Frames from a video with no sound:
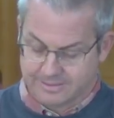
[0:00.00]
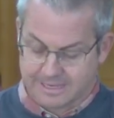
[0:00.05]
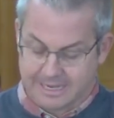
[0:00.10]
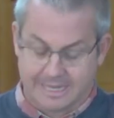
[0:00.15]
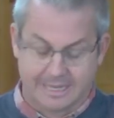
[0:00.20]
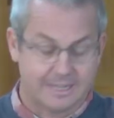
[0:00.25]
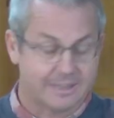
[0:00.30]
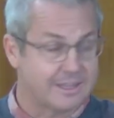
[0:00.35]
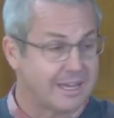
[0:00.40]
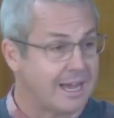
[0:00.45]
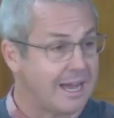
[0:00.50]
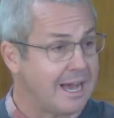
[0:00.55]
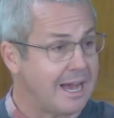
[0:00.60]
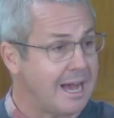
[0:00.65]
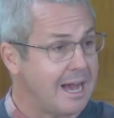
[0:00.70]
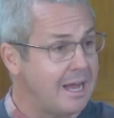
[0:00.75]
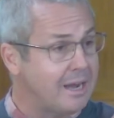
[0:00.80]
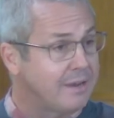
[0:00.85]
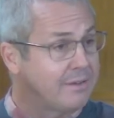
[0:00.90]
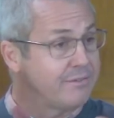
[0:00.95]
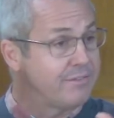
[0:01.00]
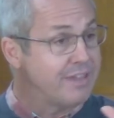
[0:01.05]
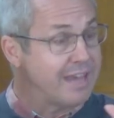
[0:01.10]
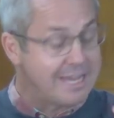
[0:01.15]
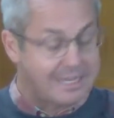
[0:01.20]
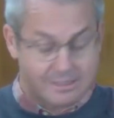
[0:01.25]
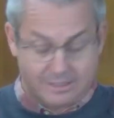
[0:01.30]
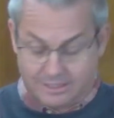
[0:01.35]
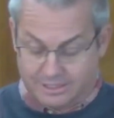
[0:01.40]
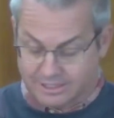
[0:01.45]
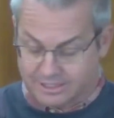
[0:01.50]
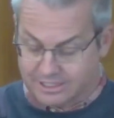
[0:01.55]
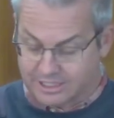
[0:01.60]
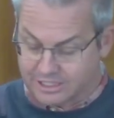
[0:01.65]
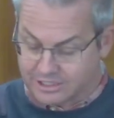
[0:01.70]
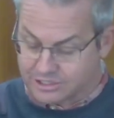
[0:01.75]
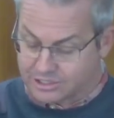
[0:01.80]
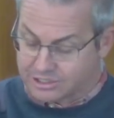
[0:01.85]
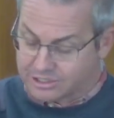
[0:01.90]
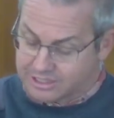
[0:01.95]
And at the heart of that
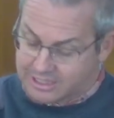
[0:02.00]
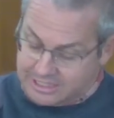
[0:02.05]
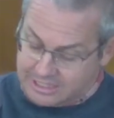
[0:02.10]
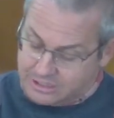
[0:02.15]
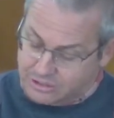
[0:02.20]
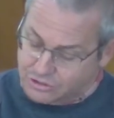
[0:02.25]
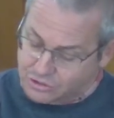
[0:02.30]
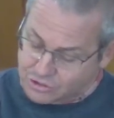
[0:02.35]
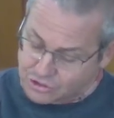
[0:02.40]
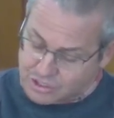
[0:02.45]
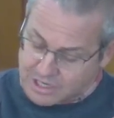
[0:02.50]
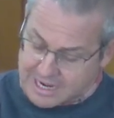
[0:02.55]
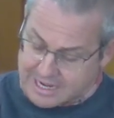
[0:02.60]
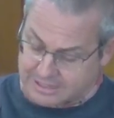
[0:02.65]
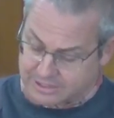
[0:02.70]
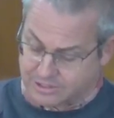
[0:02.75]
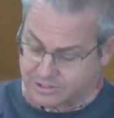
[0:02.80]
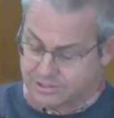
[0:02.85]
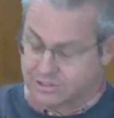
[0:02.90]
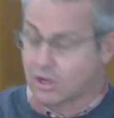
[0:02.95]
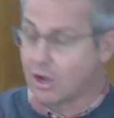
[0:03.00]
decision is trust